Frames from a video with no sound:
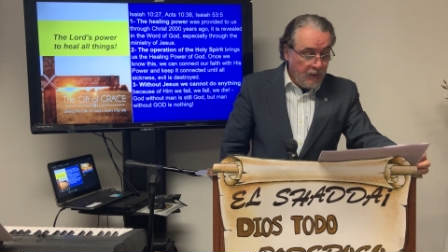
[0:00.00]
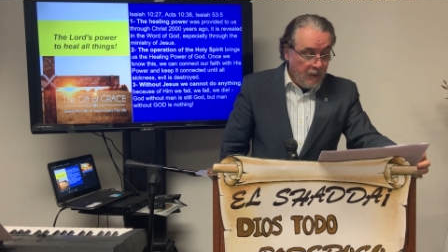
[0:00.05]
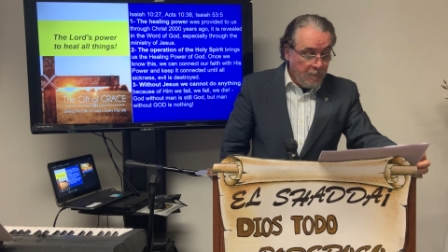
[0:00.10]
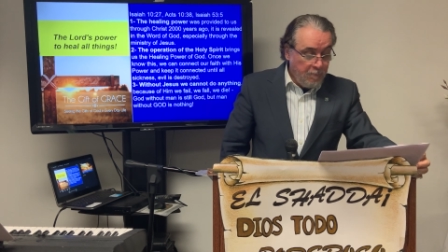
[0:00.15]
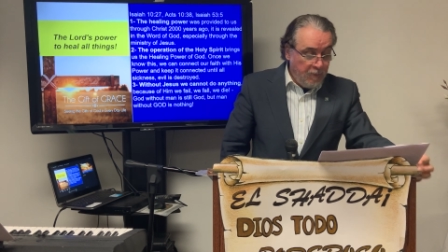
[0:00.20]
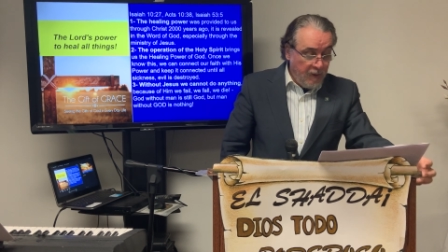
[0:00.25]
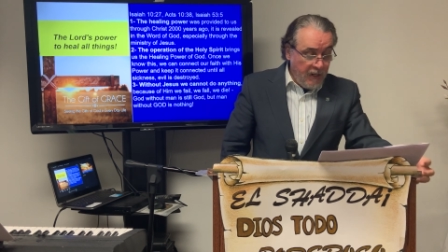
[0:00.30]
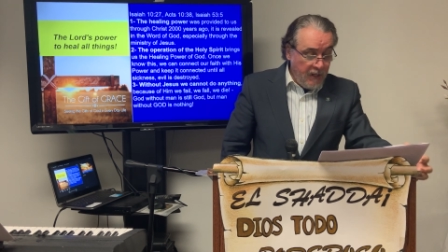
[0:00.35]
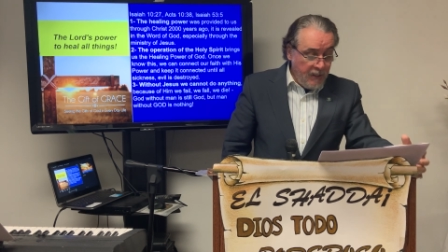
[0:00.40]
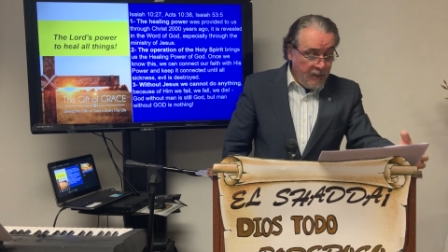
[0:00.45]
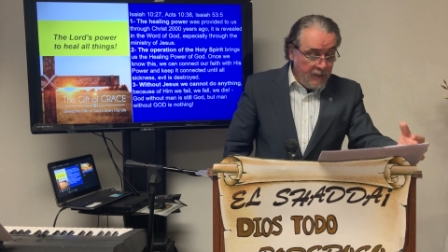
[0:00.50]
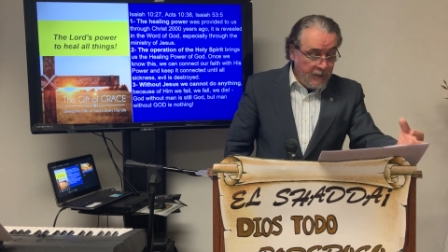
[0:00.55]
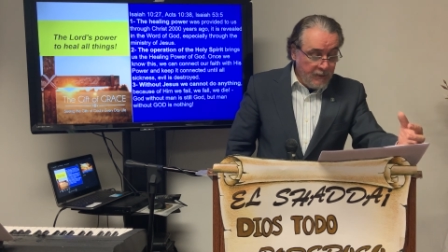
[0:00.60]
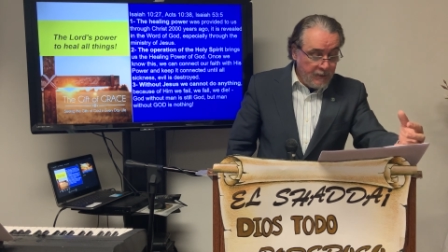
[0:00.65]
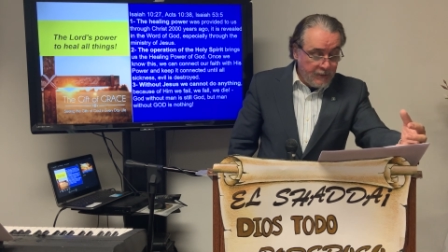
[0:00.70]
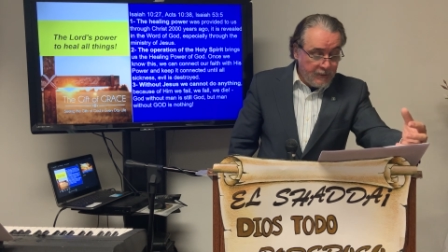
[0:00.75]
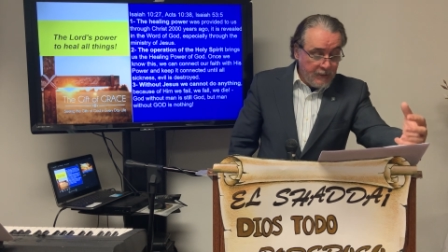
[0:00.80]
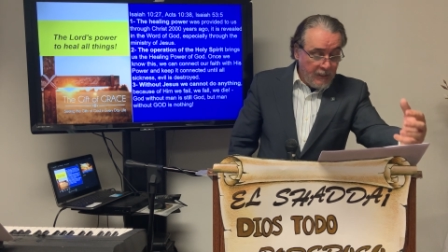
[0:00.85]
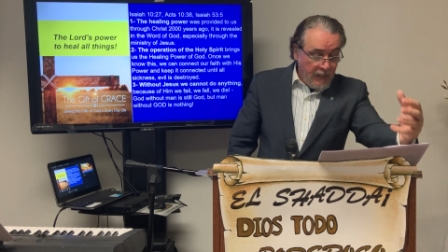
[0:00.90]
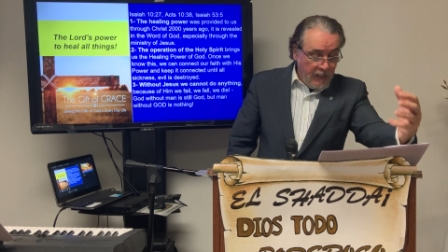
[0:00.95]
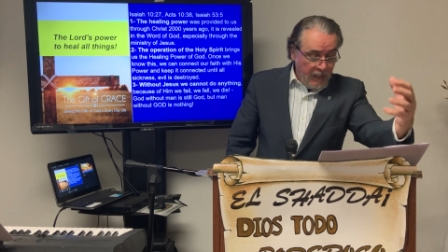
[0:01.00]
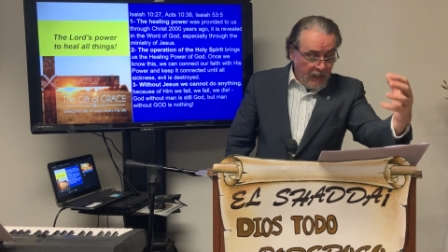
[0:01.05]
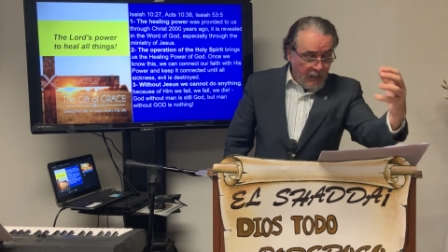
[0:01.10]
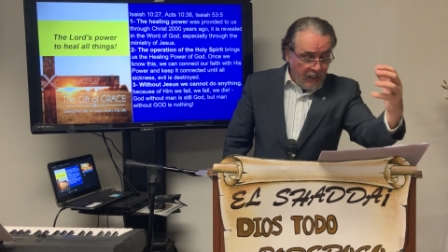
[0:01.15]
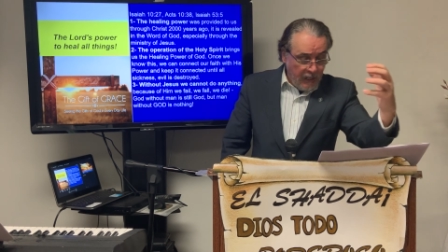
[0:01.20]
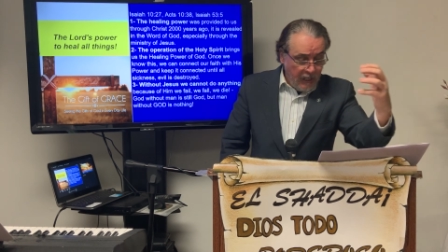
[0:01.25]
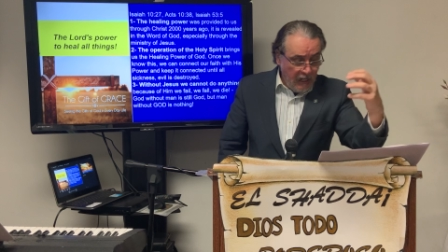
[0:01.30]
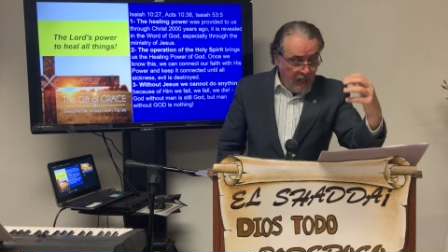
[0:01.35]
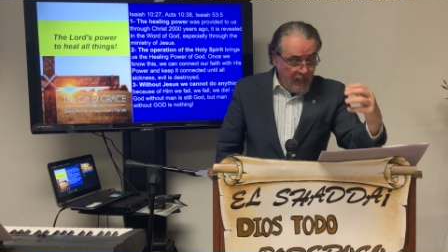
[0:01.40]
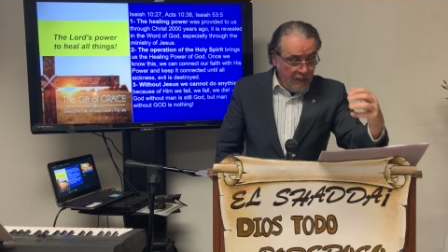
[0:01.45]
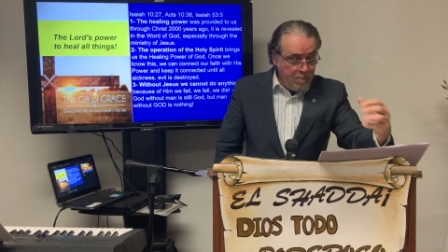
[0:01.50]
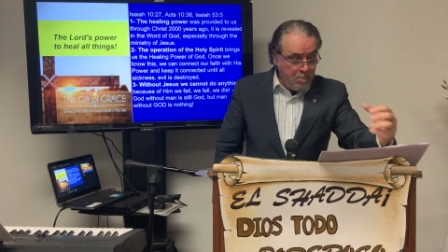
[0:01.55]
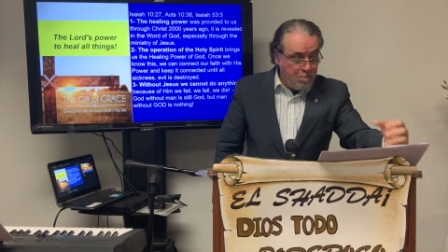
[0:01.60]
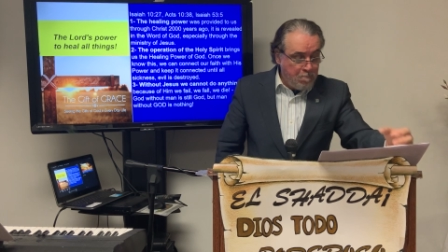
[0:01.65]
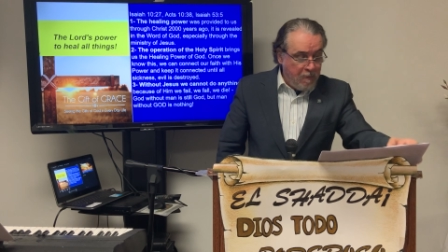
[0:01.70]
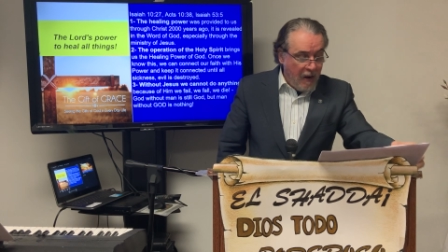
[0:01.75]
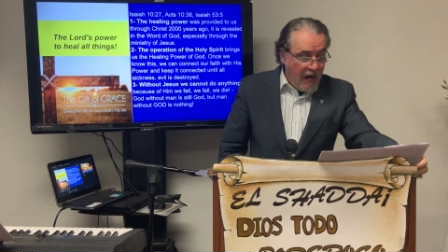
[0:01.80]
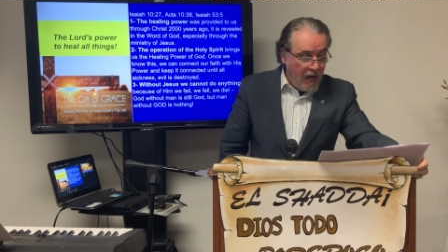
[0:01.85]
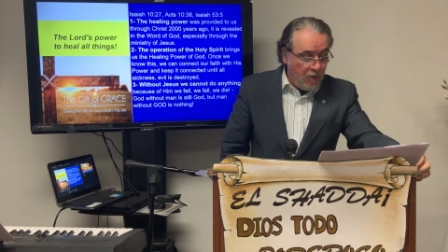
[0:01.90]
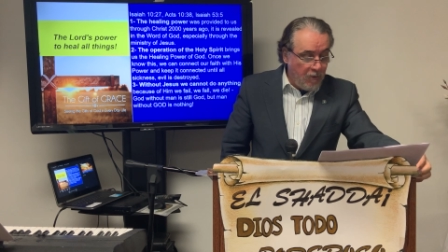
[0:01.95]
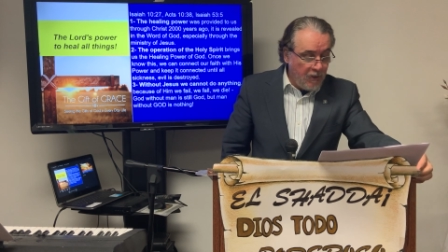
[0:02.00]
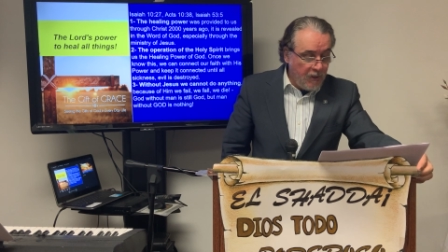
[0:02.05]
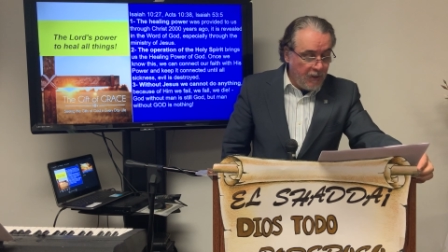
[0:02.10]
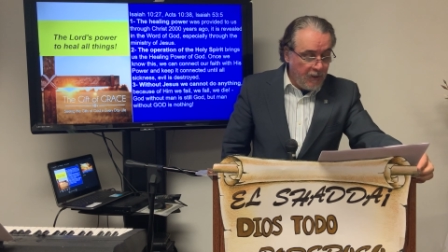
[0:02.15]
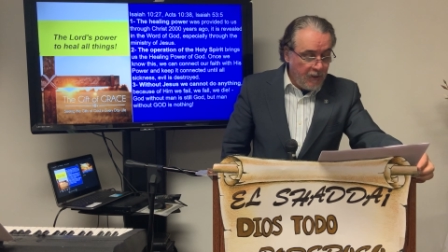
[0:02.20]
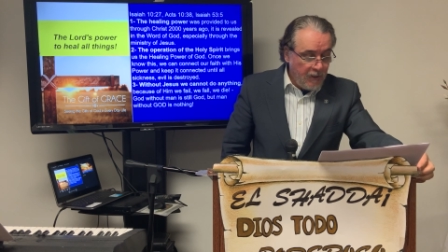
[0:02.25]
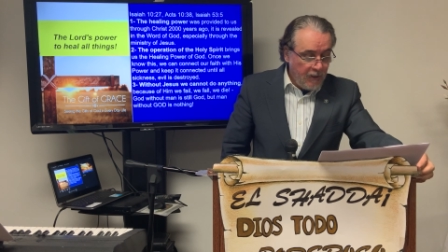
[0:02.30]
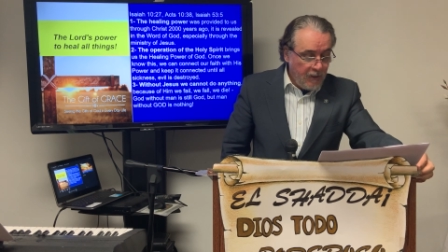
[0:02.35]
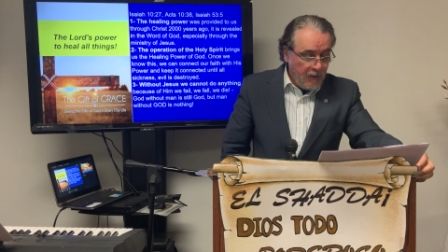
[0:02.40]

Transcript: brings healing power